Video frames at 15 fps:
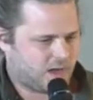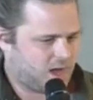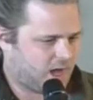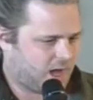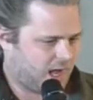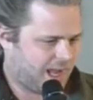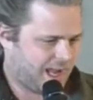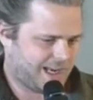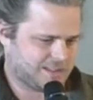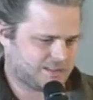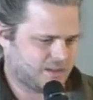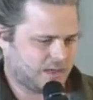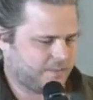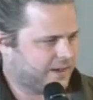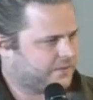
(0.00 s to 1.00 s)
and it
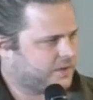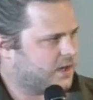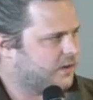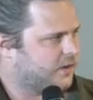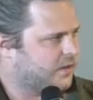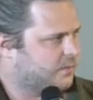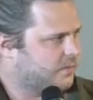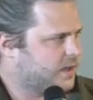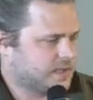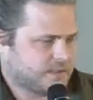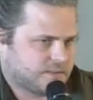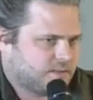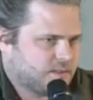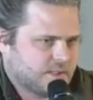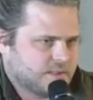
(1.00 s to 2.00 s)
totally backfired on them
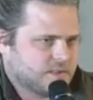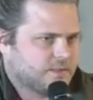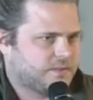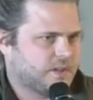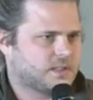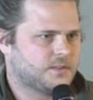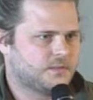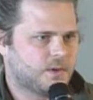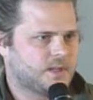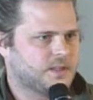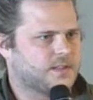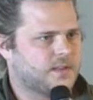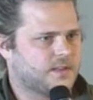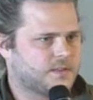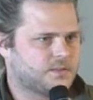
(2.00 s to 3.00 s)
is an effective way to
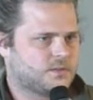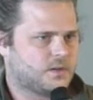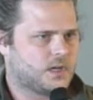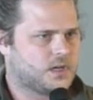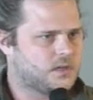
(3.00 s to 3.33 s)
tell that story.